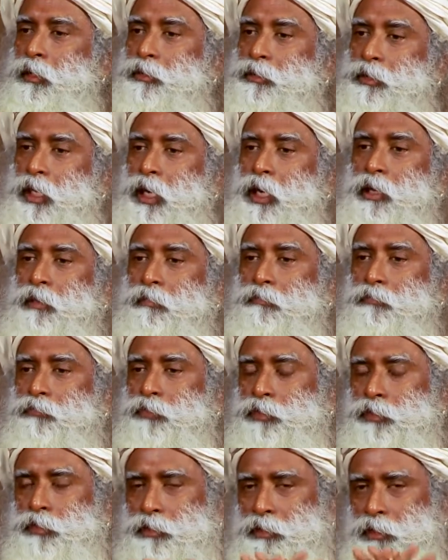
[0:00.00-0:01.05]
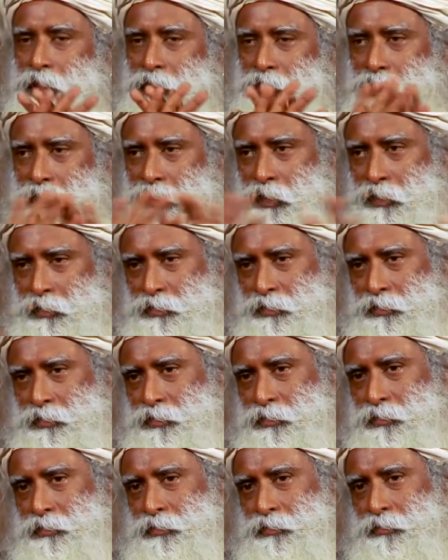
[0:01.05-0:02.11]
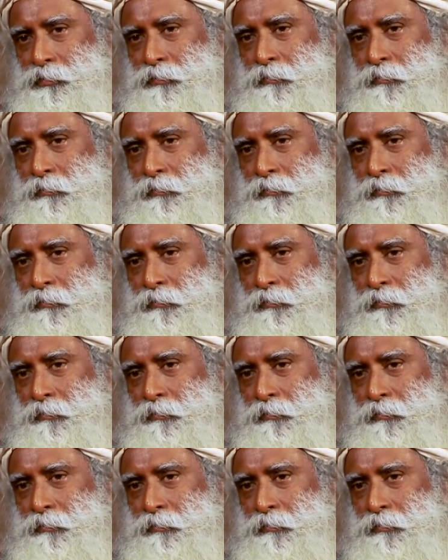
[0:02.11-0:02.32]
Time which is nothingness,